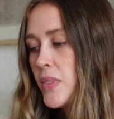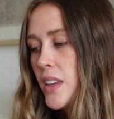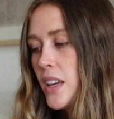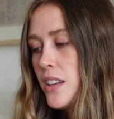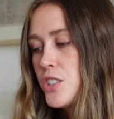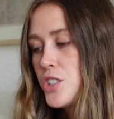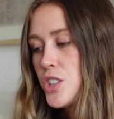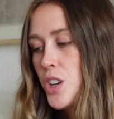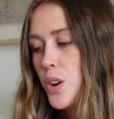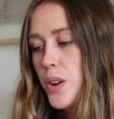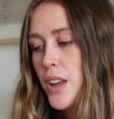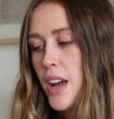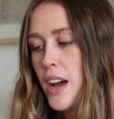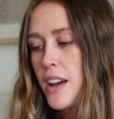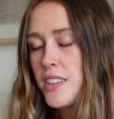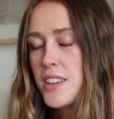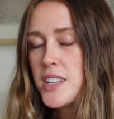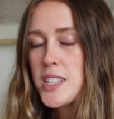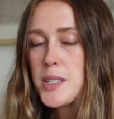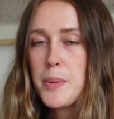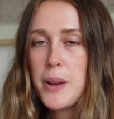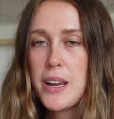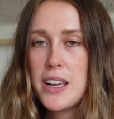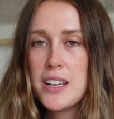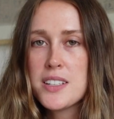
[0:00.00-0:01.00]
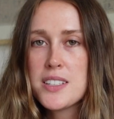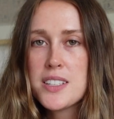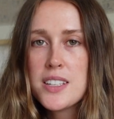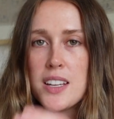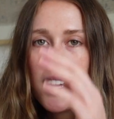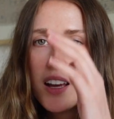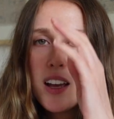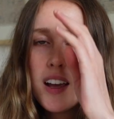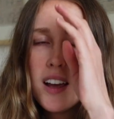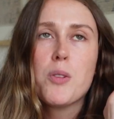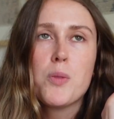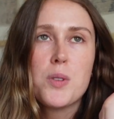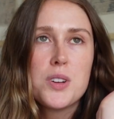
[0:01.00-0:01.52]
So yeah, the space
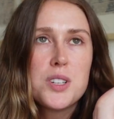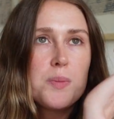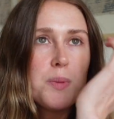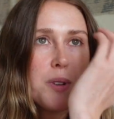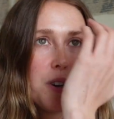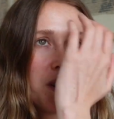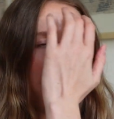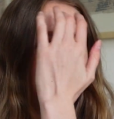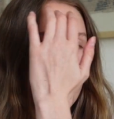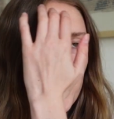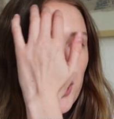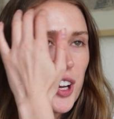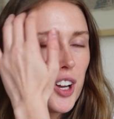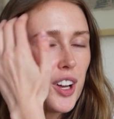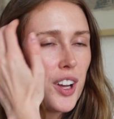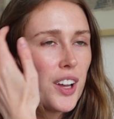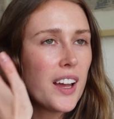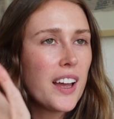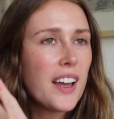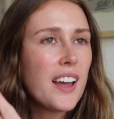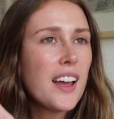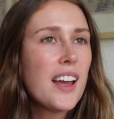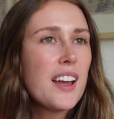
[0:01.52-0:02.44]
was beautiful.